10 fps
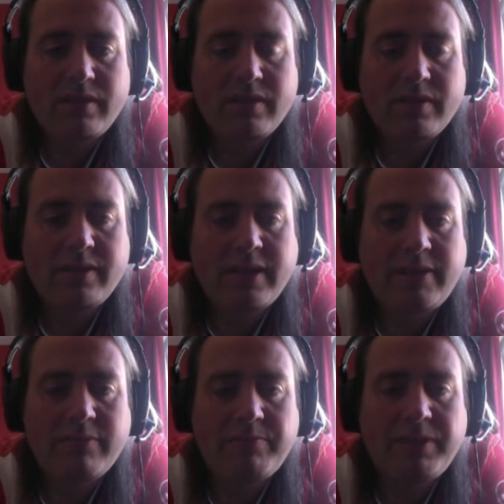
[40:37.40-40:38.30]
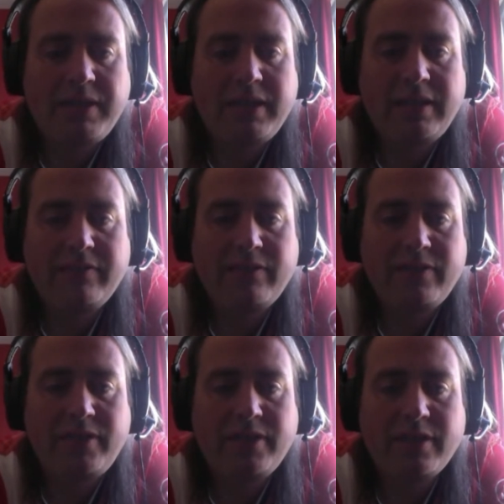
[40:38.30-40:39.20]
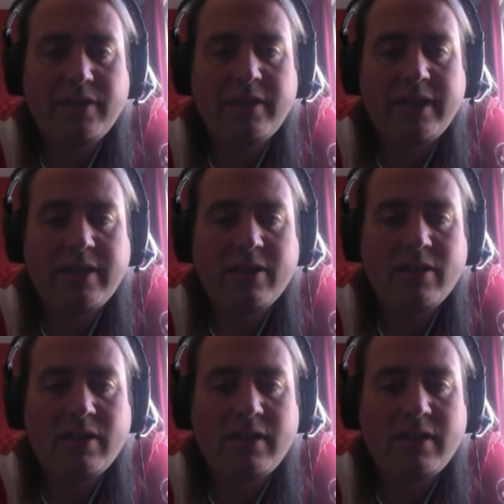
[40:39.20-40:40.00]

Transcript: they would be even, that they are.